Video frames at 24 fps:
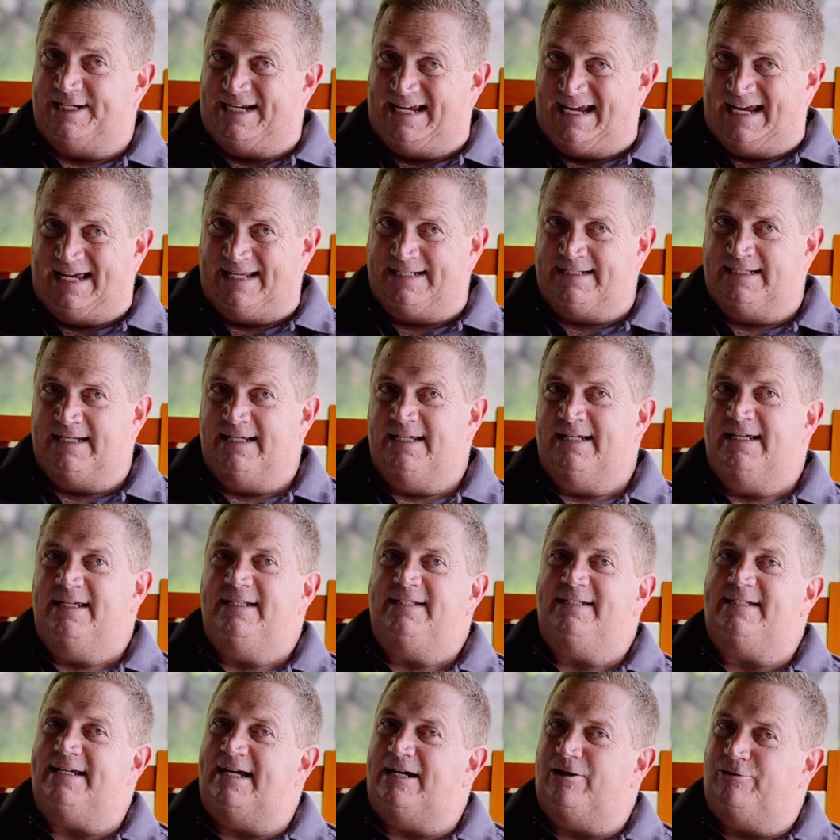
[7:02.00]
again,
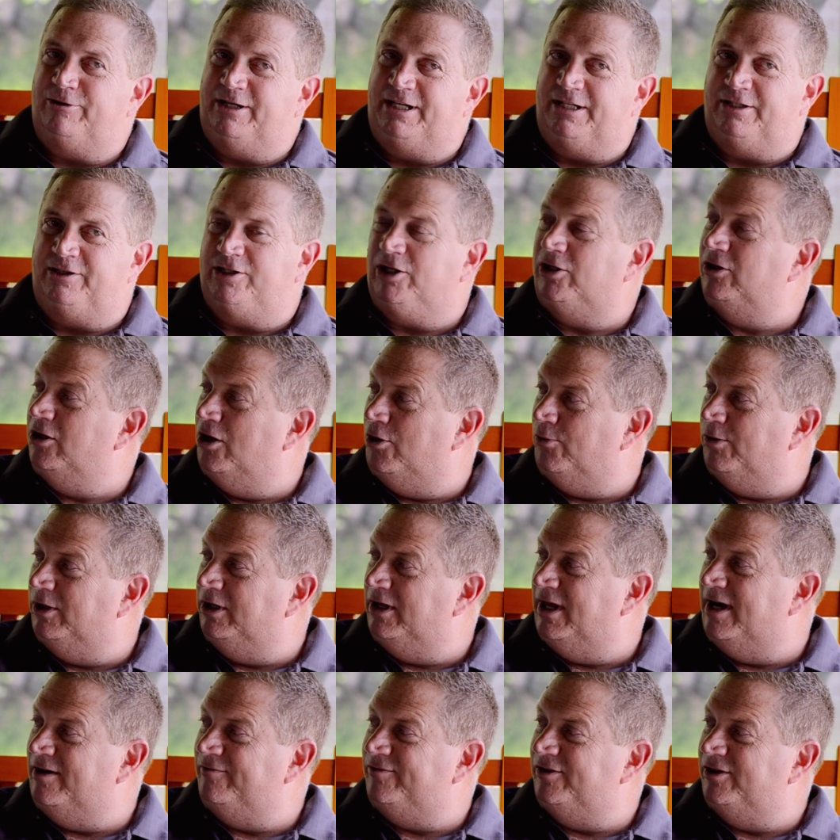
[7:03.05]
down in the lower
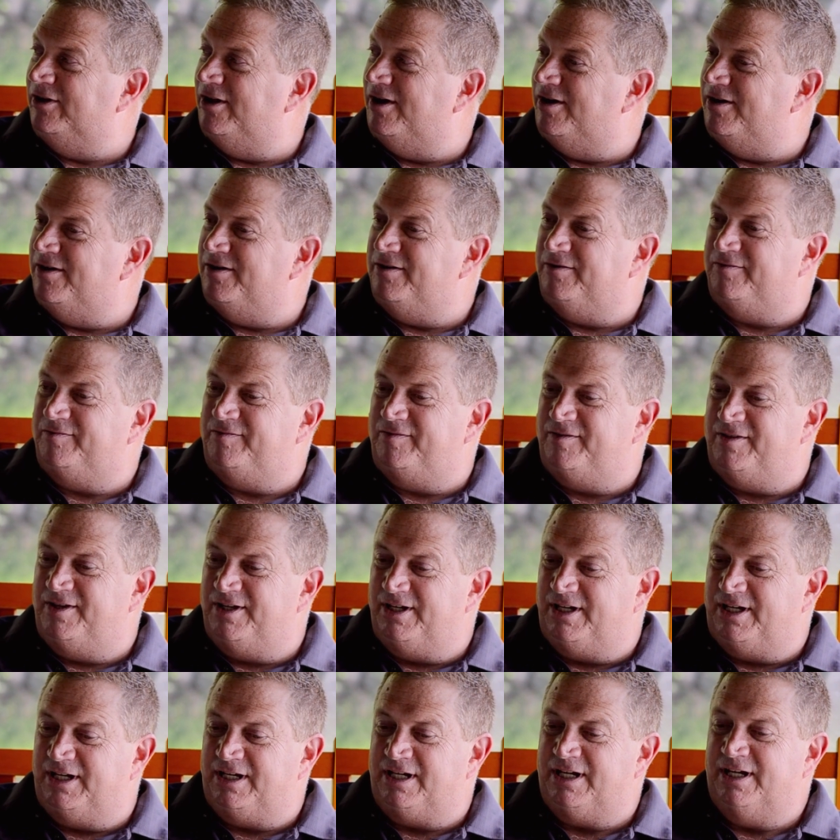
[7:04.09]
level of
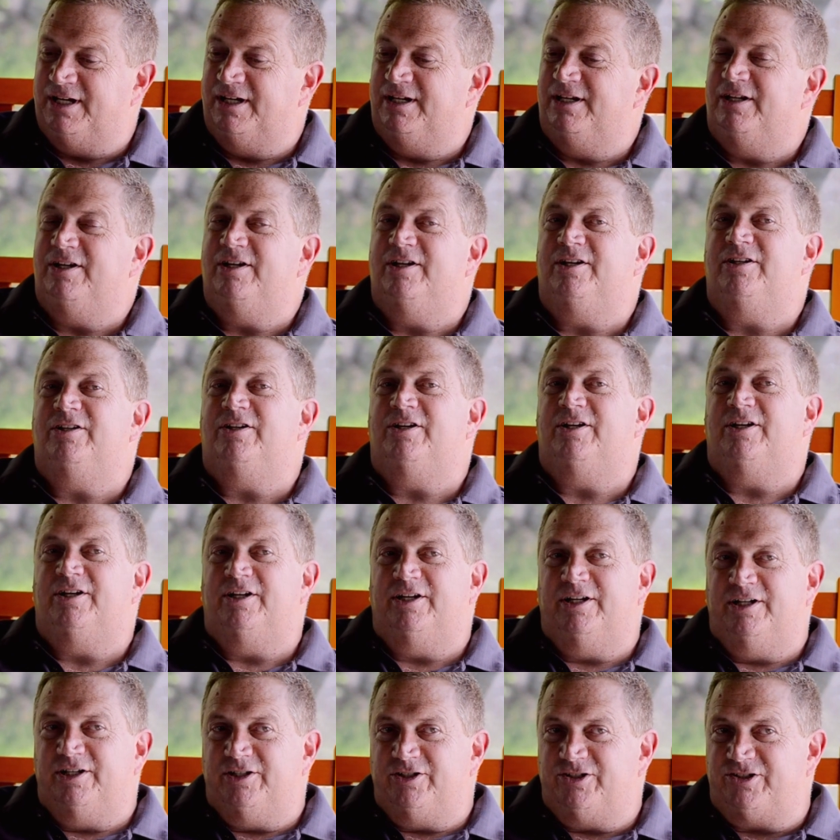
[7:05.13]
the
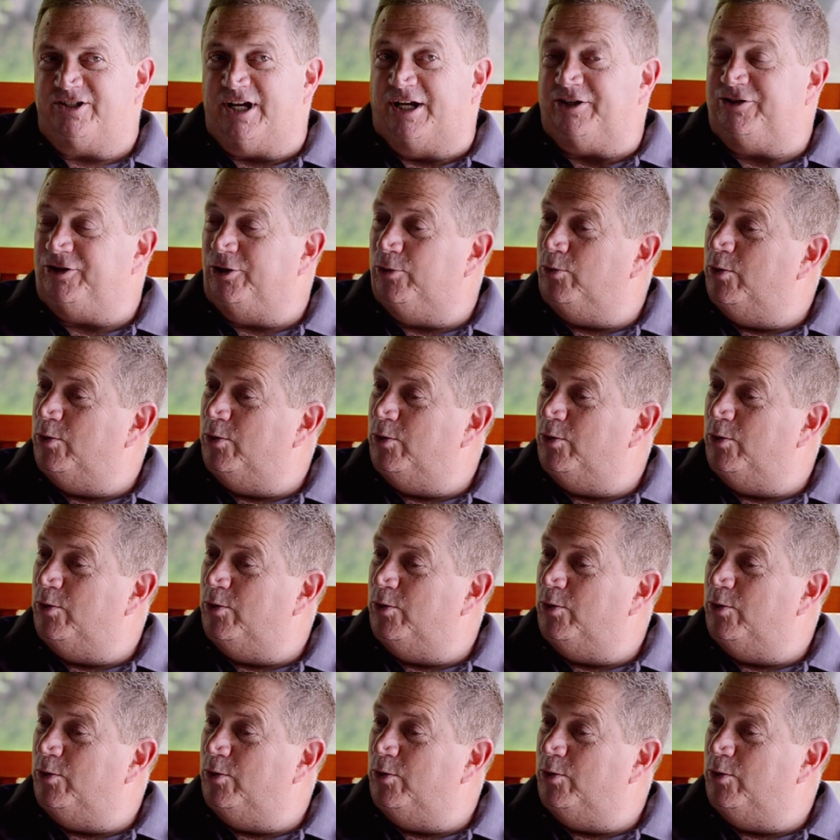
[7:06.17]
center